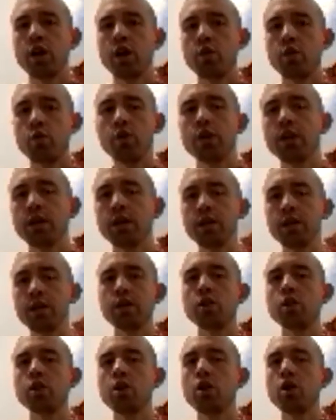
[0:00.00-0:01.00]
and we're
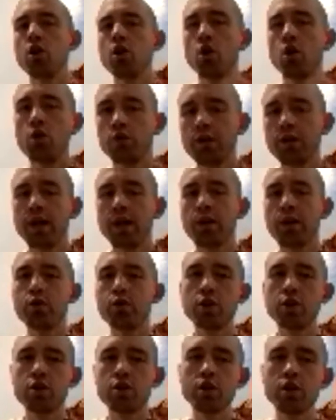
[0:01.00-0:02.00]
eating only that
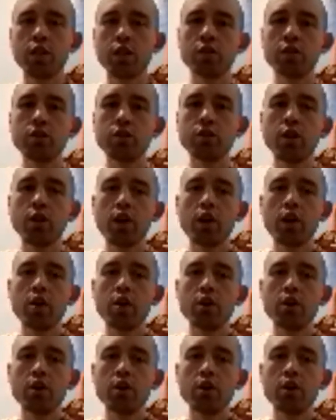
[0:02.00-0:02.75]
which Krishna eats.